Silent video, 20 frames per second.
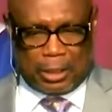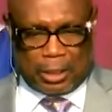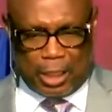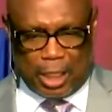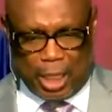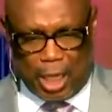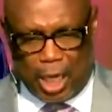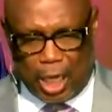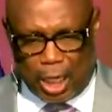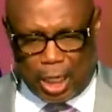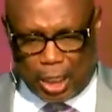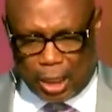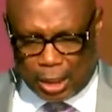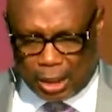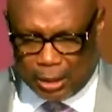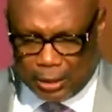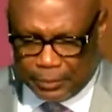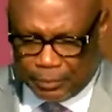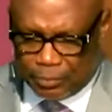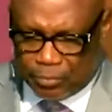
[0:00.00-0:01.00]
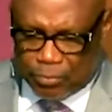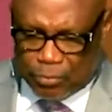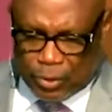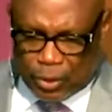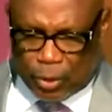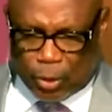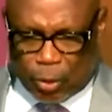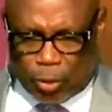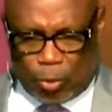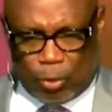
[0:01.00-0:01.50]
Uh,
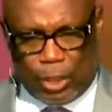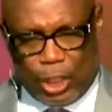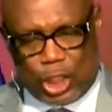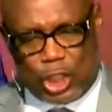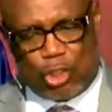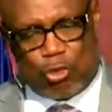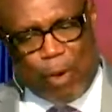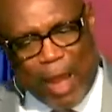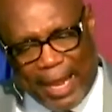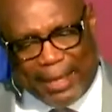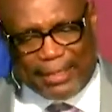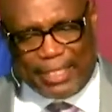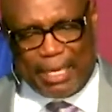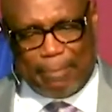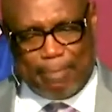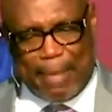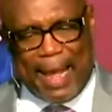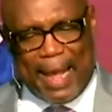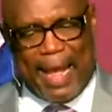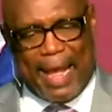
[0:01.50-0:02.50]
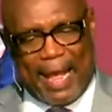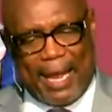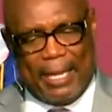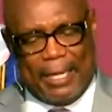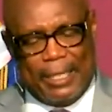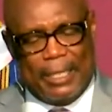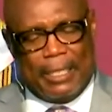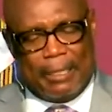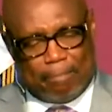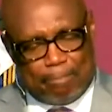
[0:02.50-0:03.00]
we're distracted by
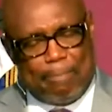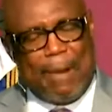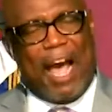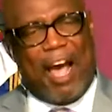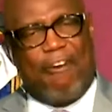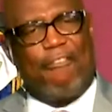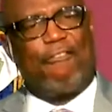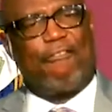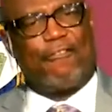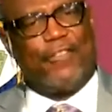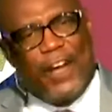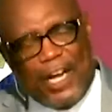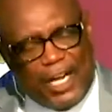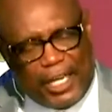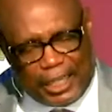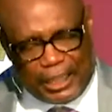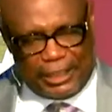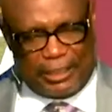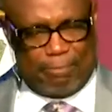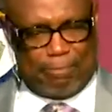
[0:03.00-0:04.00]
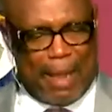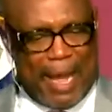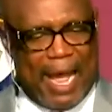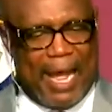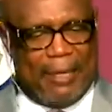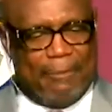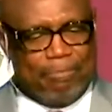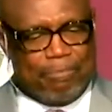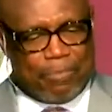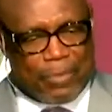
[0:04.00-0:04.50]
by fun,
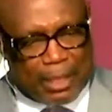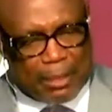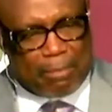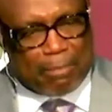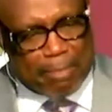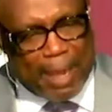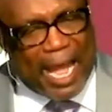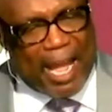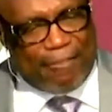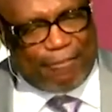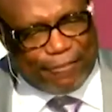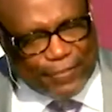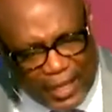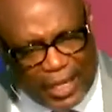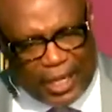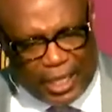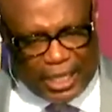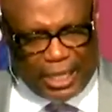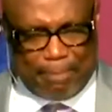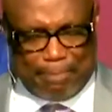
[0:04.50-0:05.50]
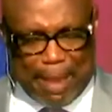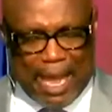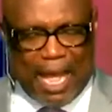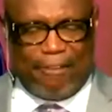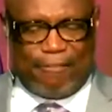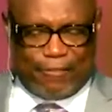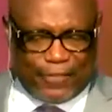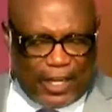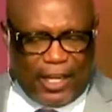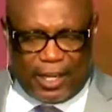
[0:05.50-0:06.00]
by by fun, by
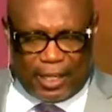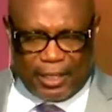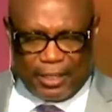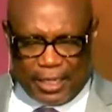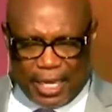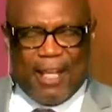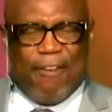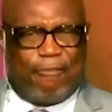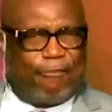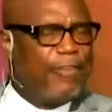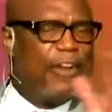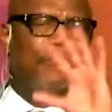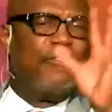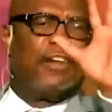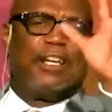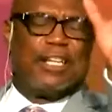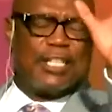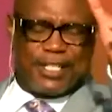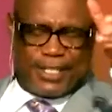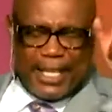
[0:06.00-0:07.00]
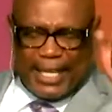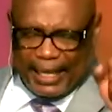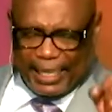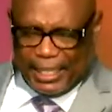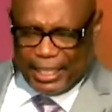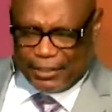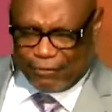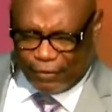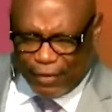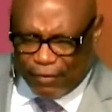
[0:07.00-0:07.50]
fun, frivolous
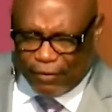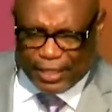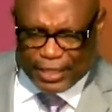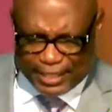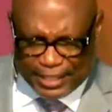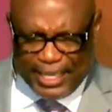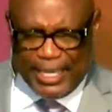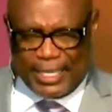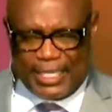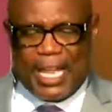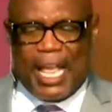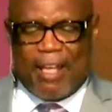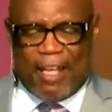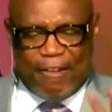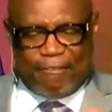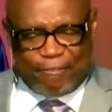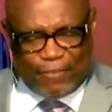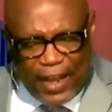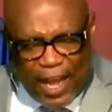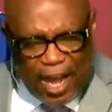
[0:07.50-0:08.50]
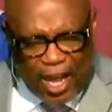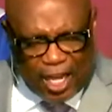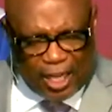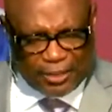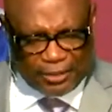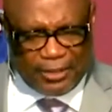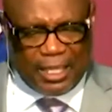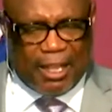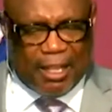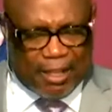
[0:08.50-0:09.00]
things, frivolous things.
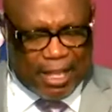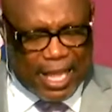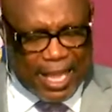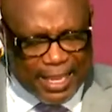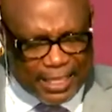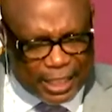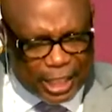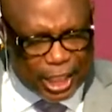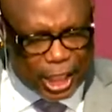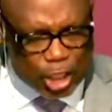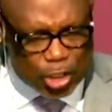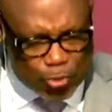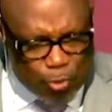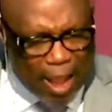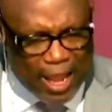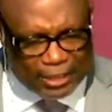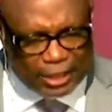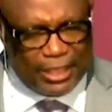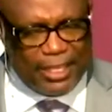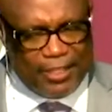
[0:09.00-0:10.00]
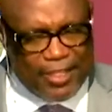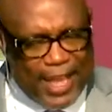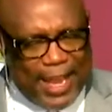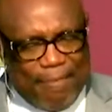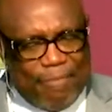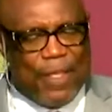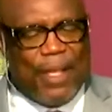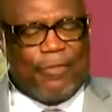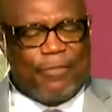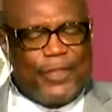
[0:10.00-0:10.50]
Fun is a distraction. And
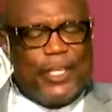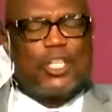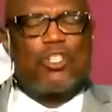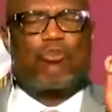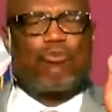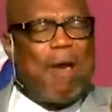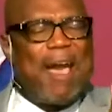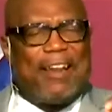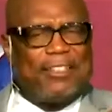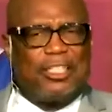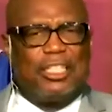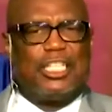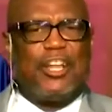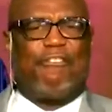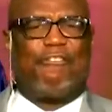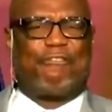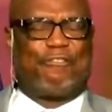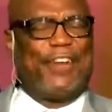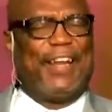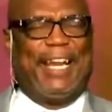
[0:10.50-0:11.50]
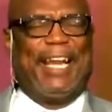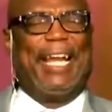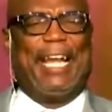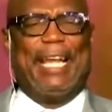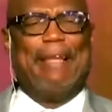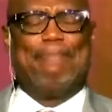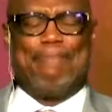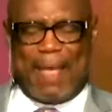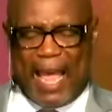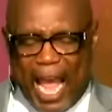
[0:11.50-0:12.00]
then distractions of
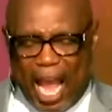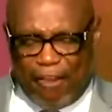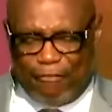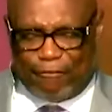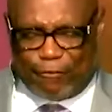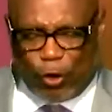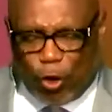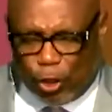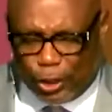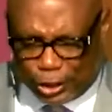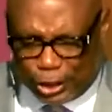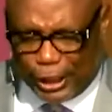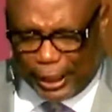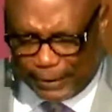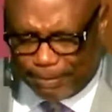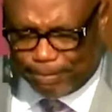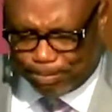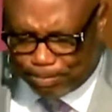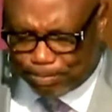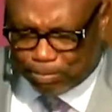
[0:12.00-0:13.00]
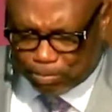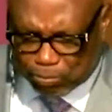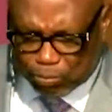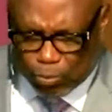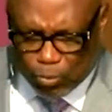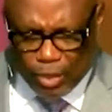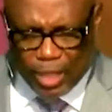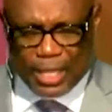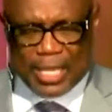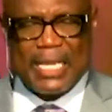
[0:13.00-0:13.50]
fame and fortune.
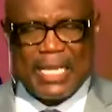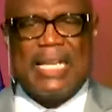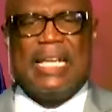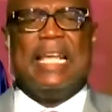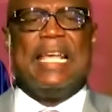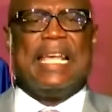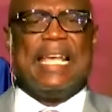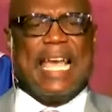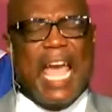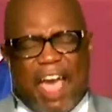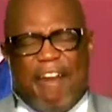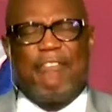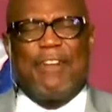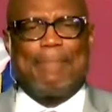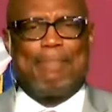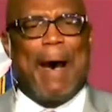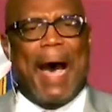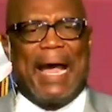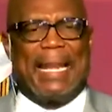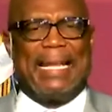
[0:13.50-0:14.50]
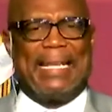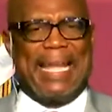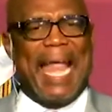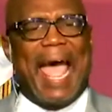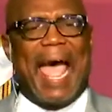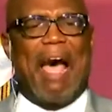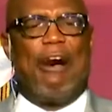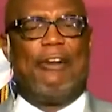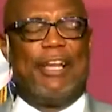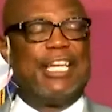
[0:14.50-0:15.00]
Everybody
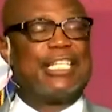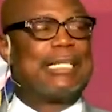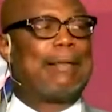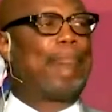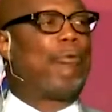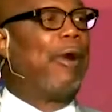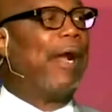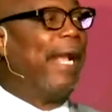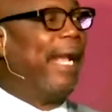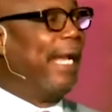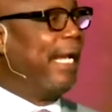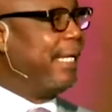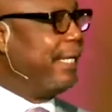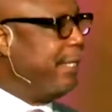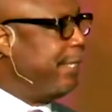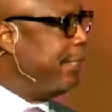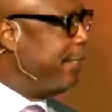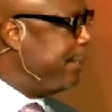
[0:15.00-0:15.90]
now is a brand.